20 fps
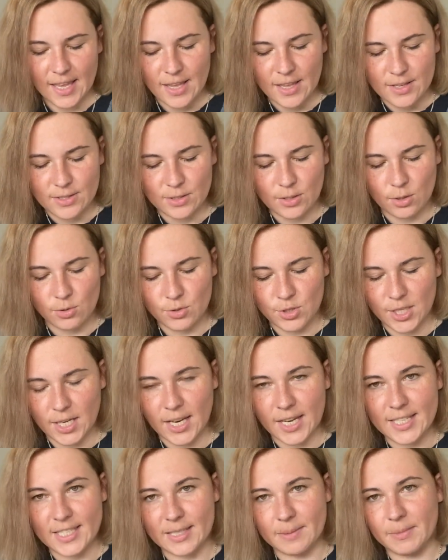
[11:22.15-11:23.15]
So she
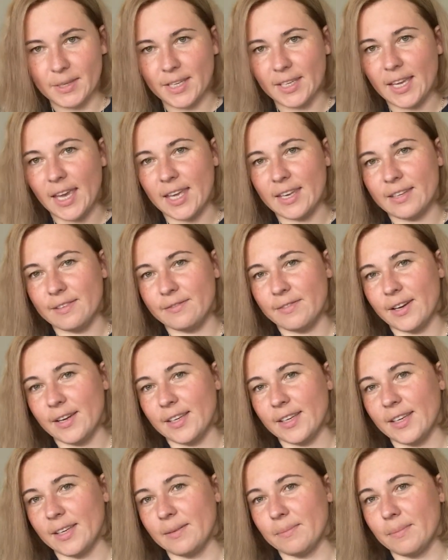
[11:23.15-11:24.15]
asked me again if I
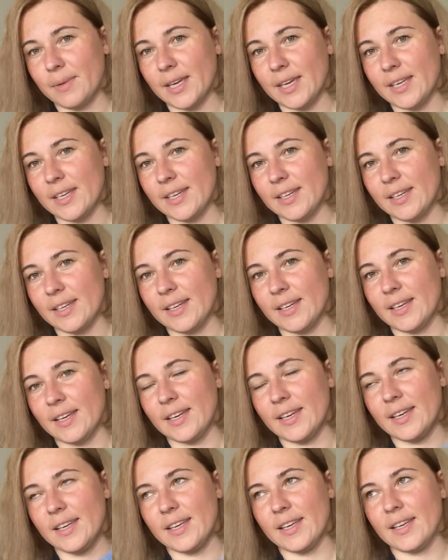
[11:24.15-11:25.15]
can make,
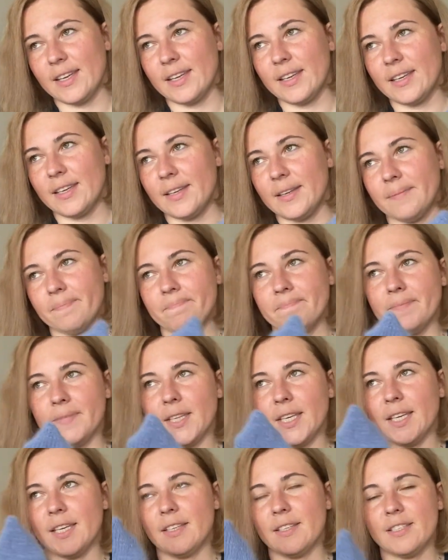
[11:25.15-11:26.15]

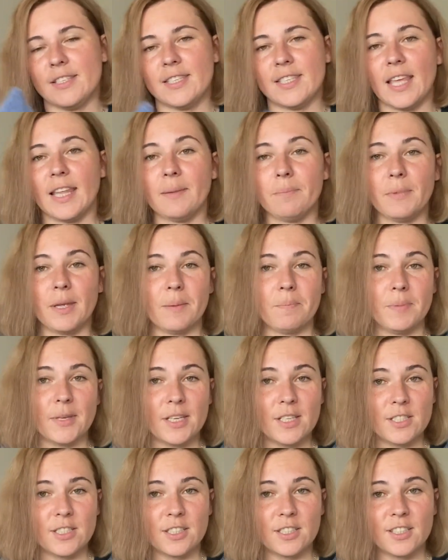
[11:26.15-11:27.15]
she sent me a
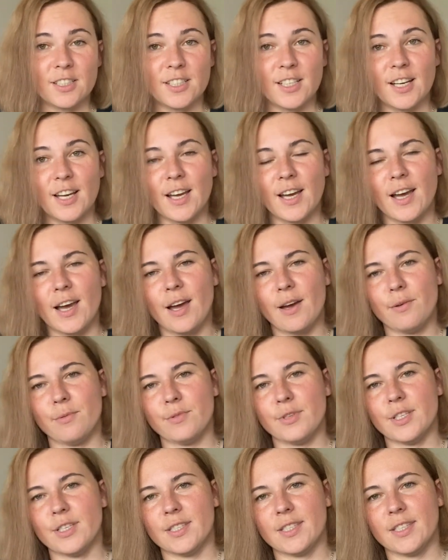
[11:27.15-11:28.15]
picture how
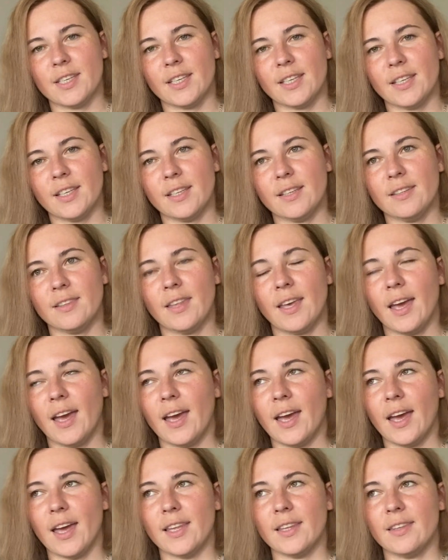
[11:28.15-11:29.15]
she's saying
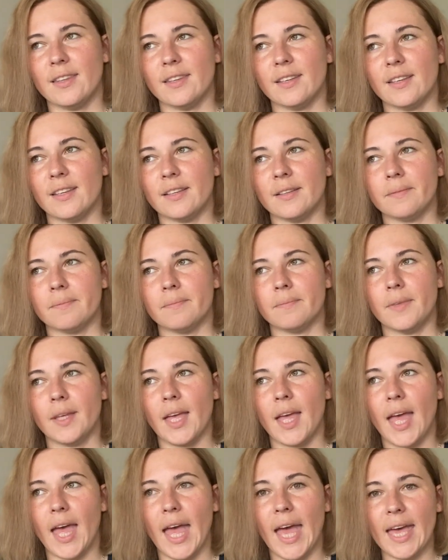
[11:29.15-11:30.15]
that the
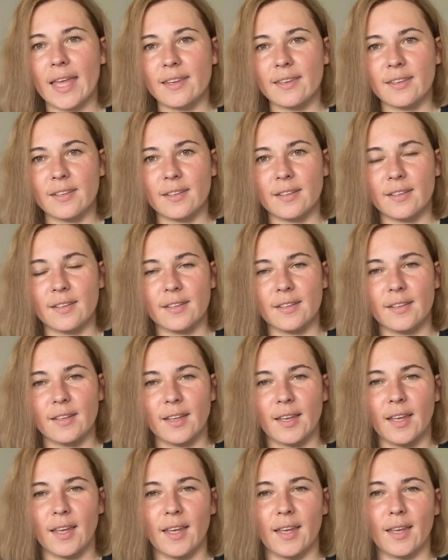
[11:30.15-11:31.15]
hat
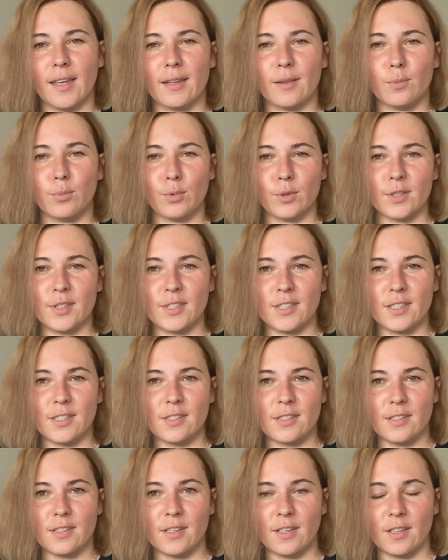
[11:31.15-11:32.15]
at
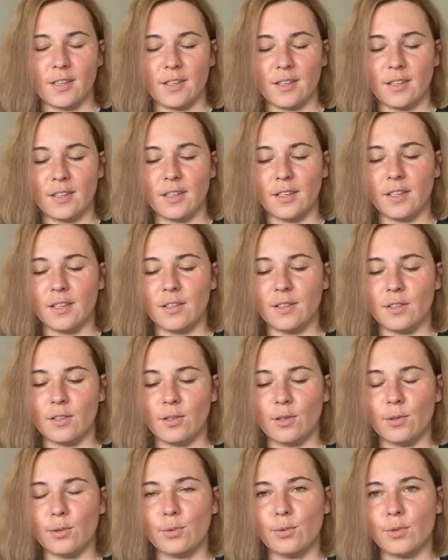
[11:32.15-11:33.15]
Onesies need to
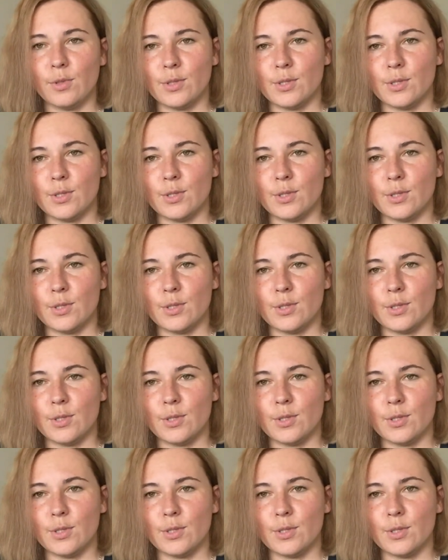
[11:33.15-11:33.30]
look.